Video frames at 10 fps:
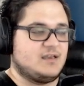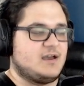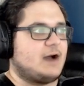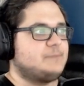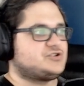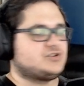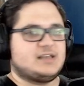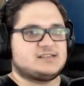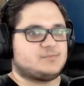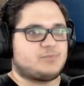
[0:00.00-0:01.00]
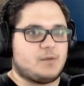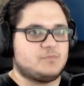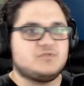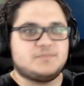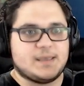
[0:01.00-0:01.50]
I'm sure that's the
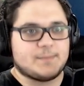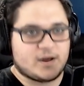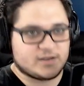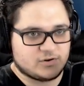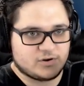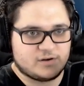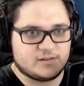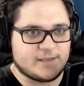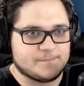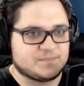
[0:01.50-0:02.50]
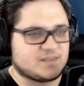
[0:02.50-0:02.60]
problem with me and Monaco currently.